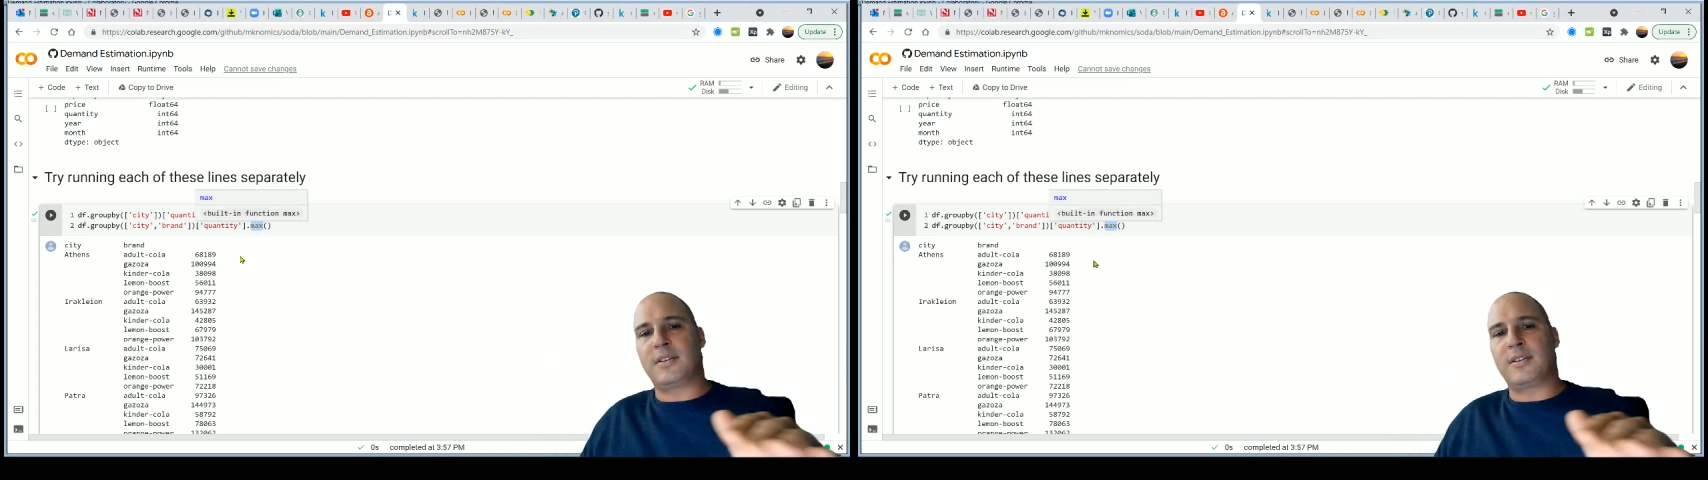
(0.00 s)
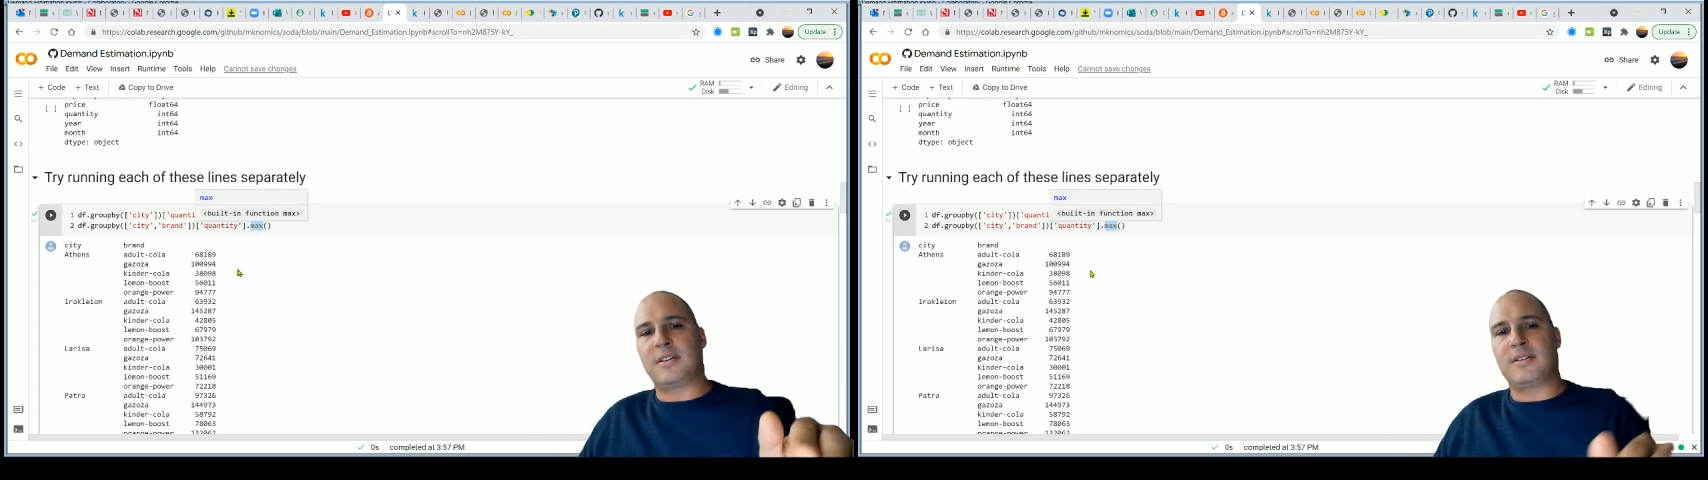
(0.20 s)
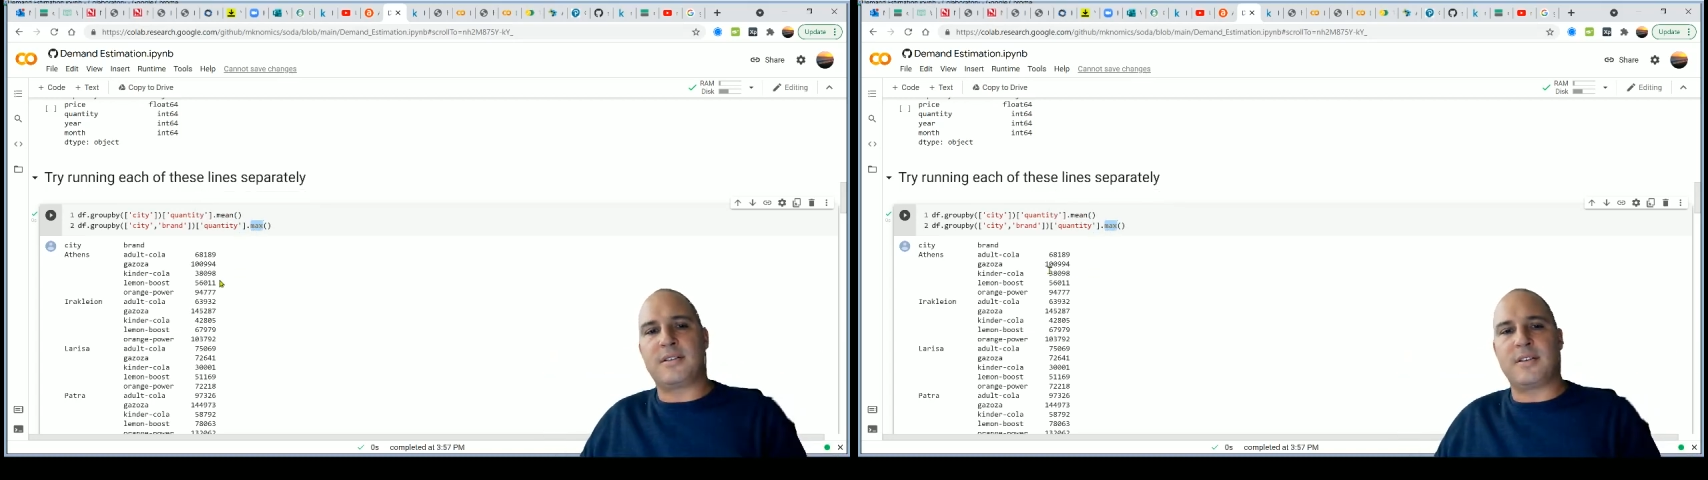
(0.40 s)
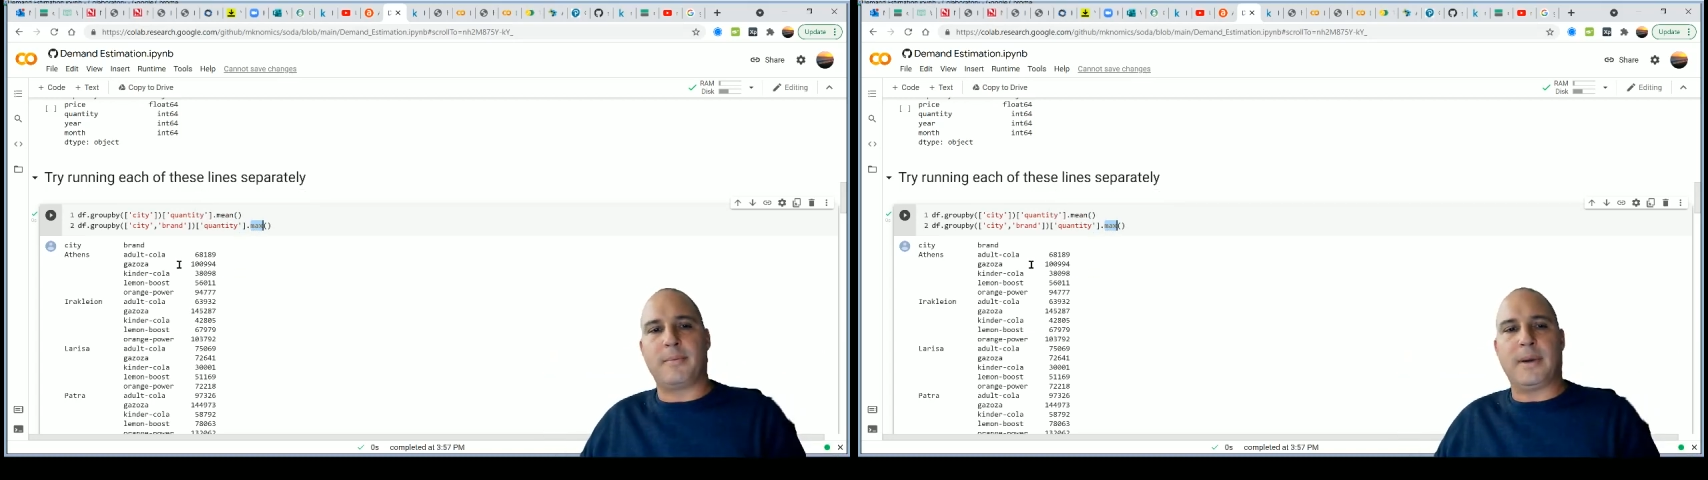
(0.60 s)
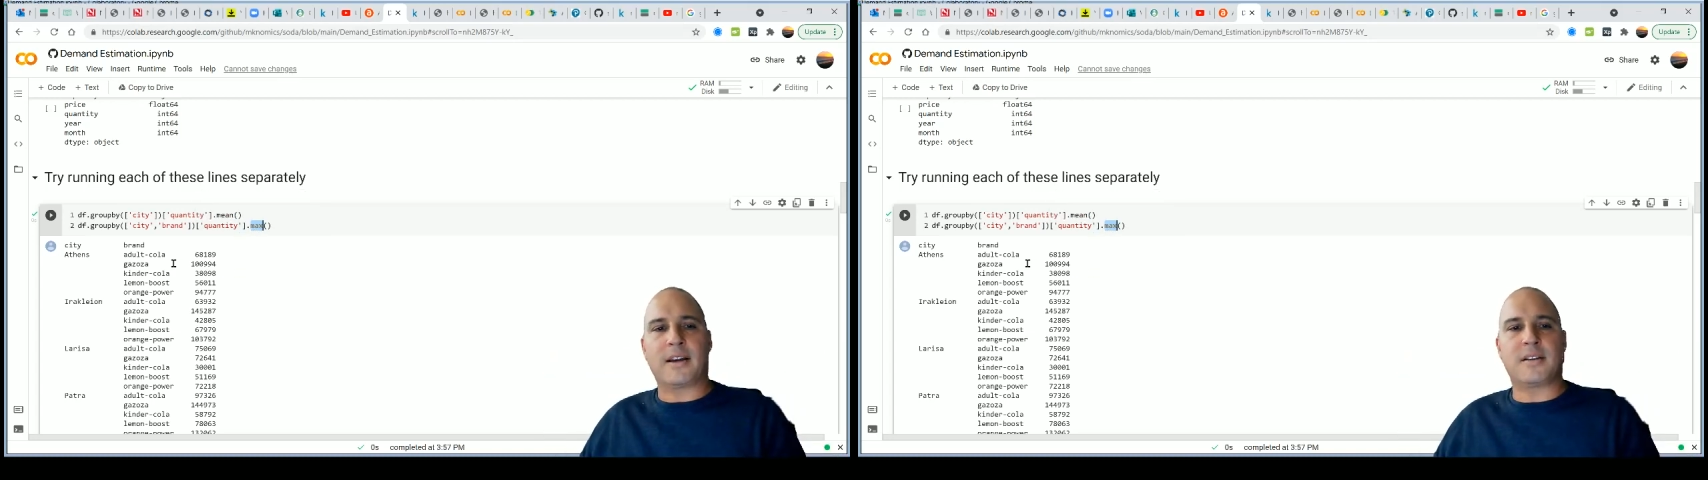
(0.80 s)
this is the
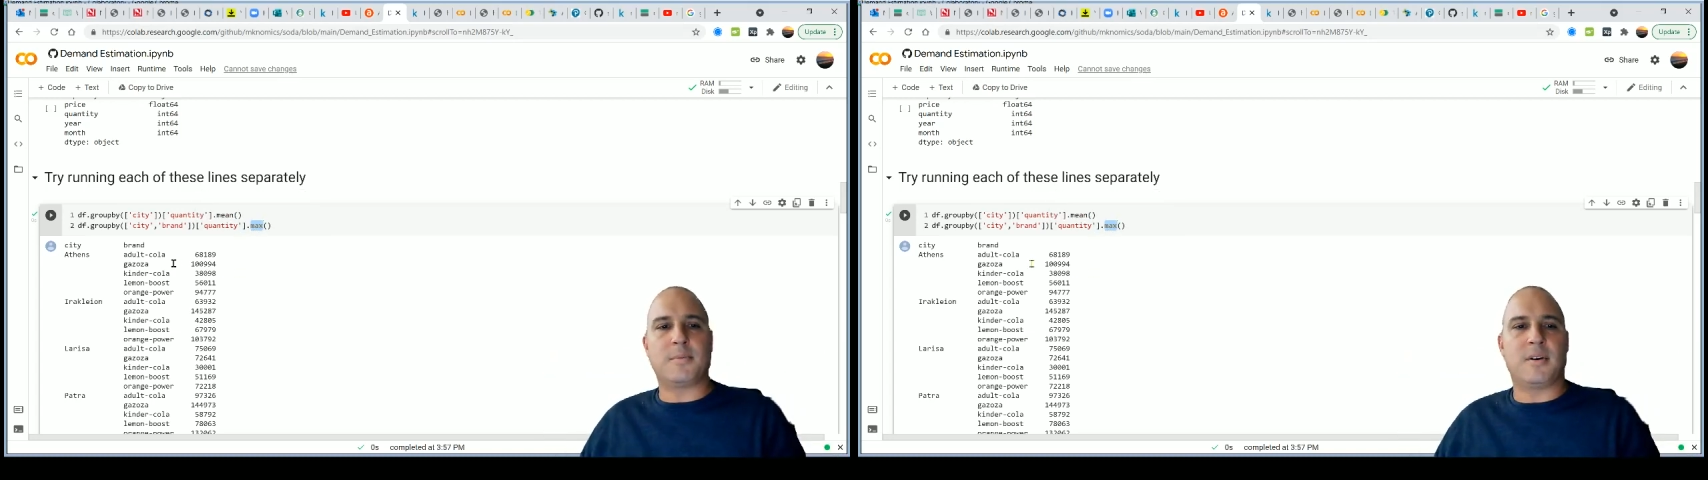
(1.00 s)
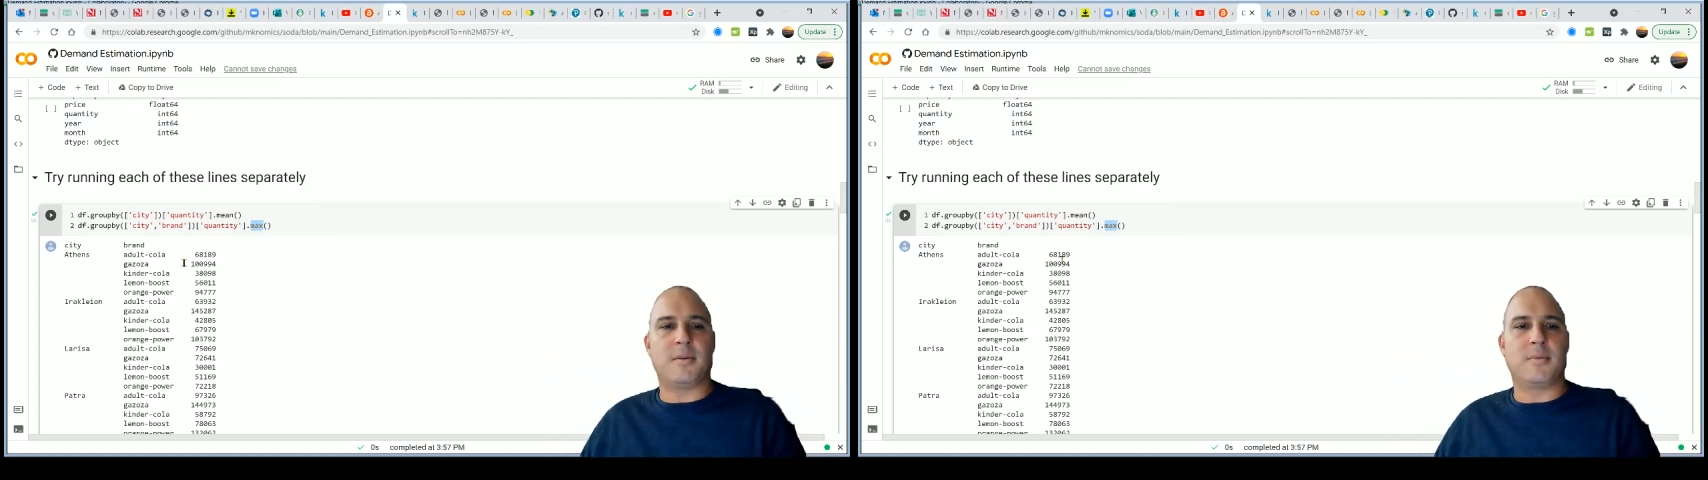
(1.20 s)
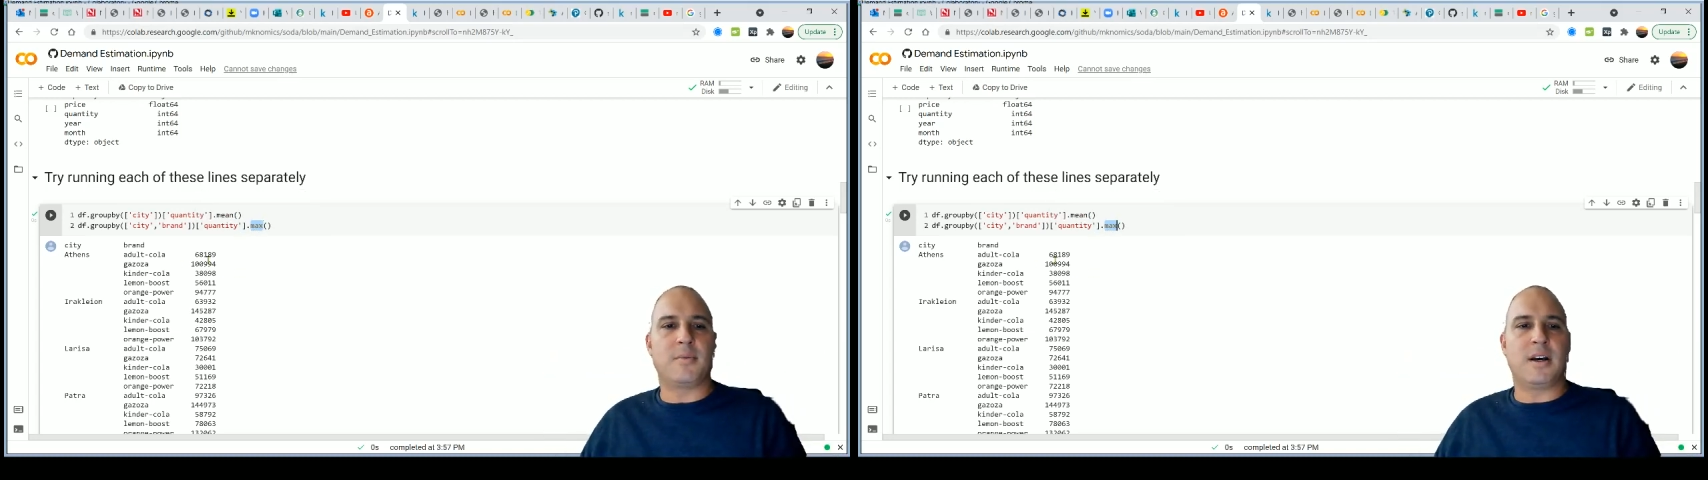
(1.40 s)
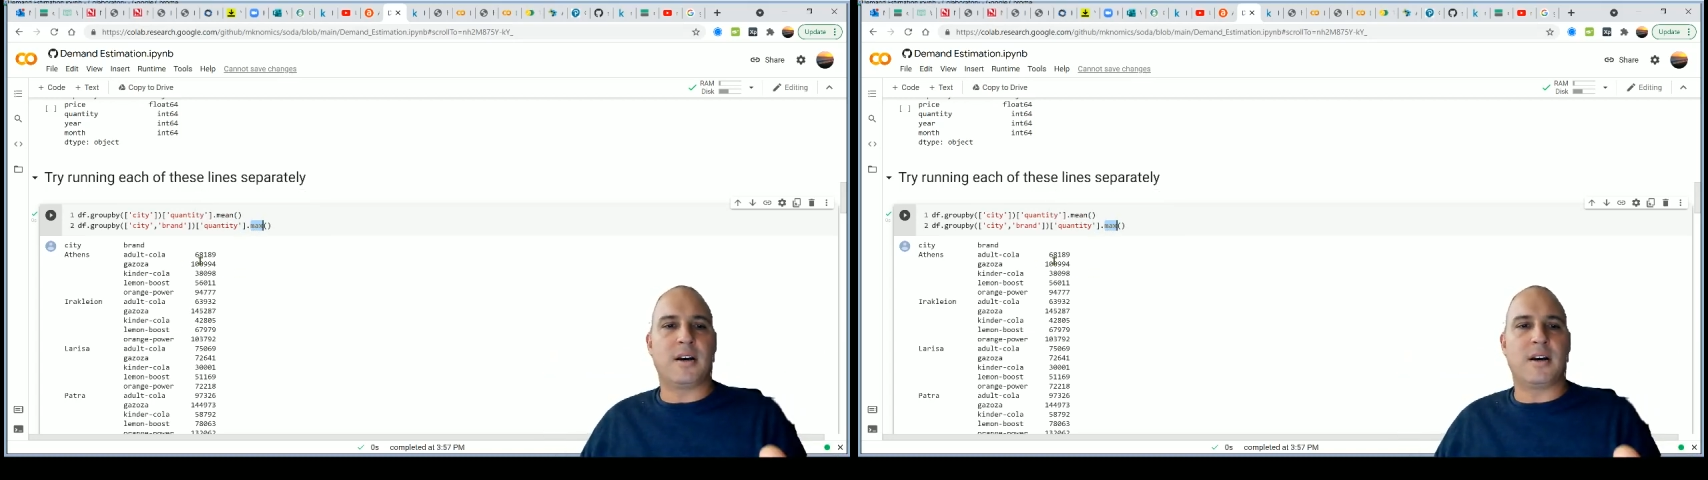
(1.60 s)
maximum